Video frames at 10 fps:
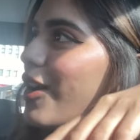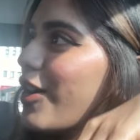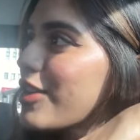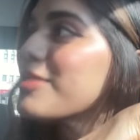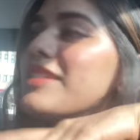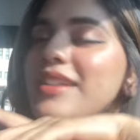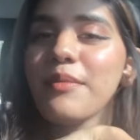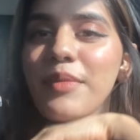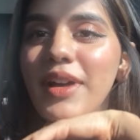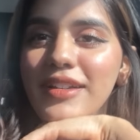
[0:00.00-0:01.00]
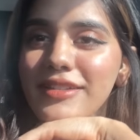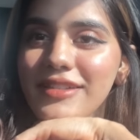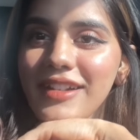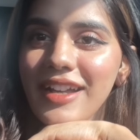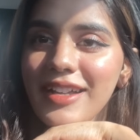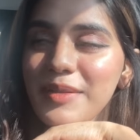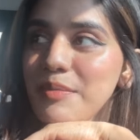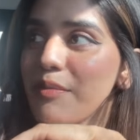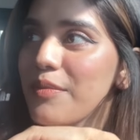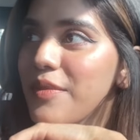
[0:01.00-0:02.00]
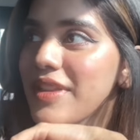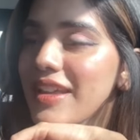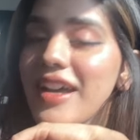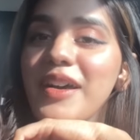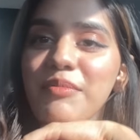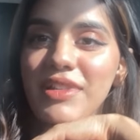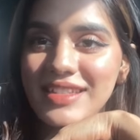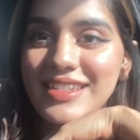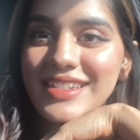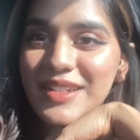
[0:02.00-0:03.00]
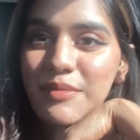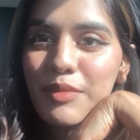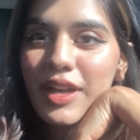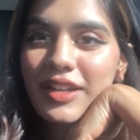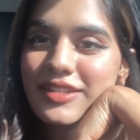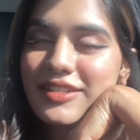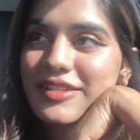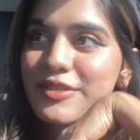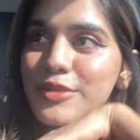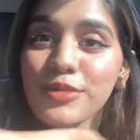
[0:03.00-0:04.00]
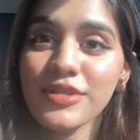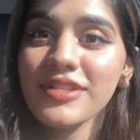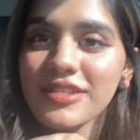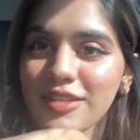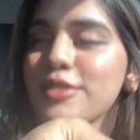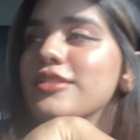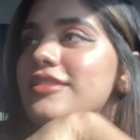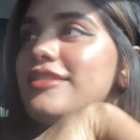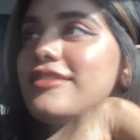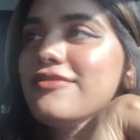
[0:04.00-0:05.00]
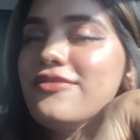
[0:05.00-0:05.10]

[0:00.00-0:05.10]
Ottoman Empire and yeah Byzantine Empire ruled here